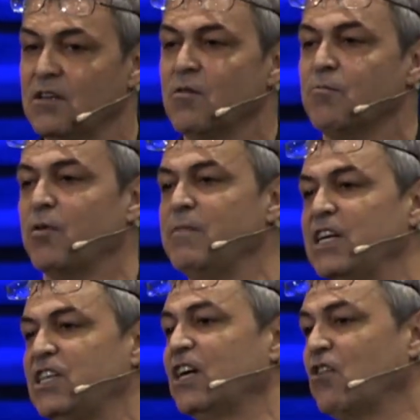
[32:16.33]

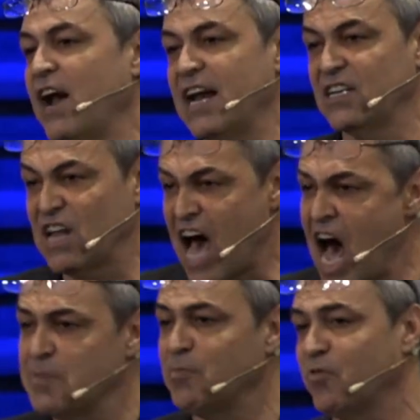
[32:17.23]
Permission granted to
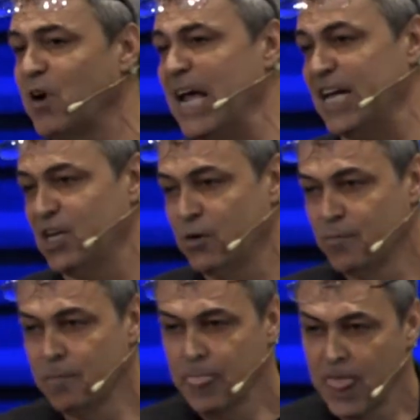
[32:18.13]
operate
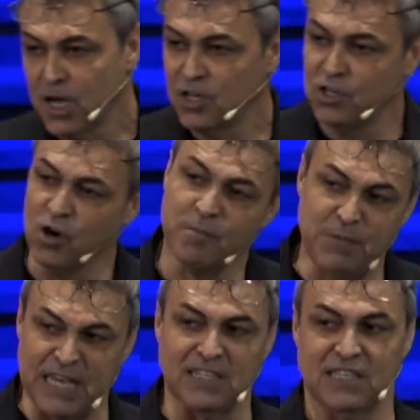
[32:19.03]
your
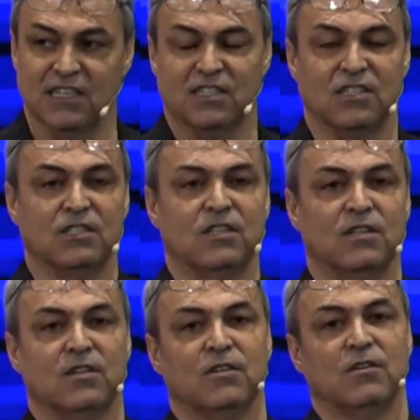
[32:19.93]
business,
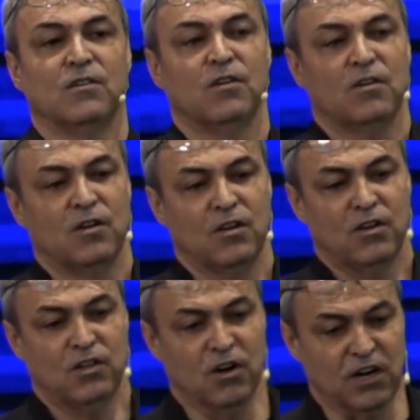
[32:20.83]

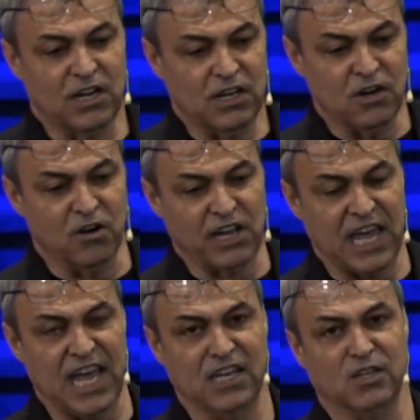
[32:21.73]
your, your
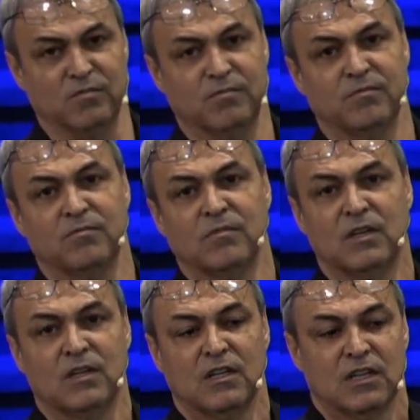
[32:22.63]
kingdom.
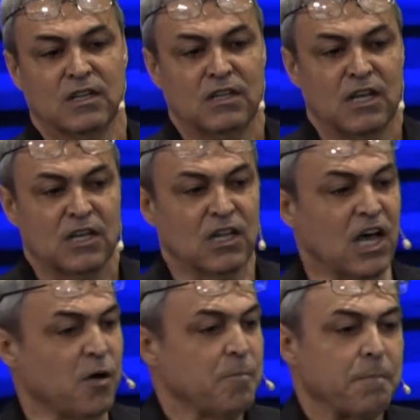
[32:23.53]

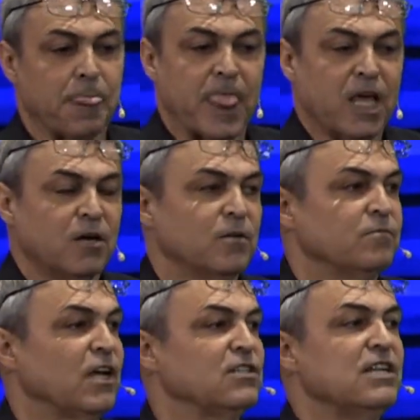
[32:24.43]
Look,
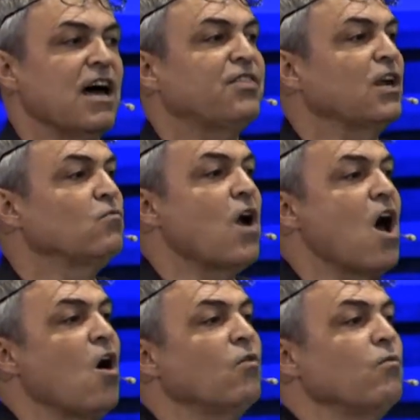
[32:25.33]
there's nothing
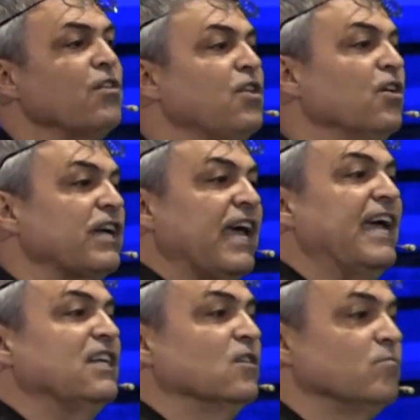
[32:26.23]
wrong with your
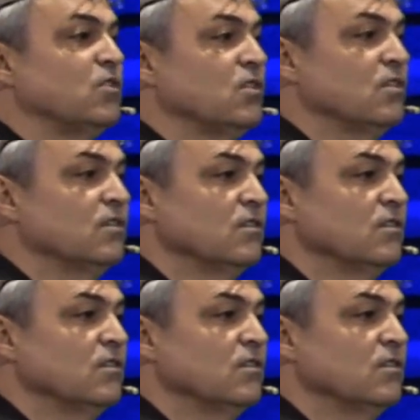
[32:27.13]
kingdoms